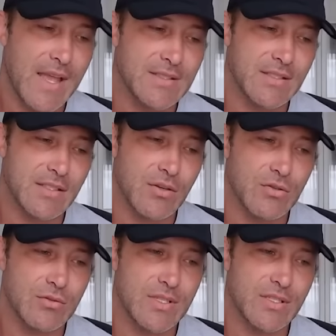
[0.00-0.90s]
And
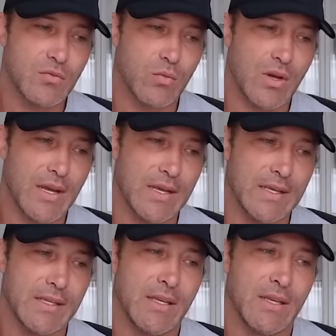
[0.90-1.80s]
so this is
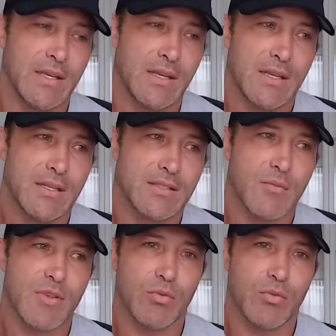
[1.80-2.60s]
why some